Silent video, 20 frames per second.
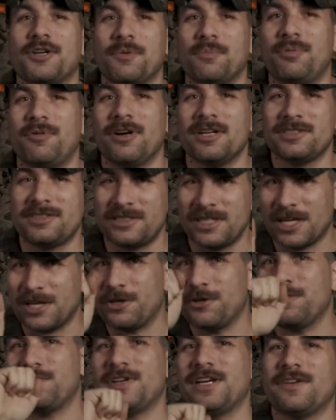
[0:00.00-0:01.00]
good plus. Thank
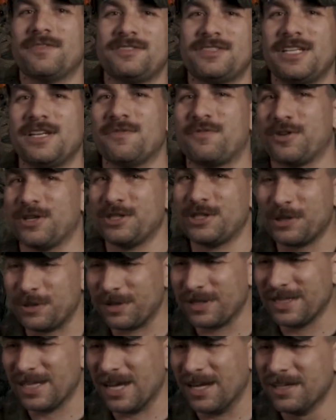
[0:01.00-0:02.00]
you, VFC, for
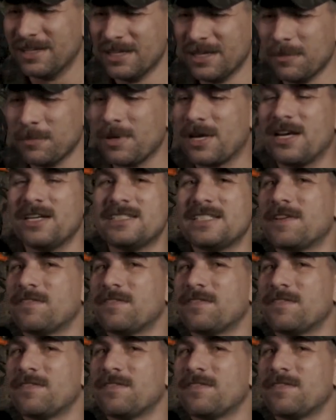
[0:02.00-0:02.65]
doing that, because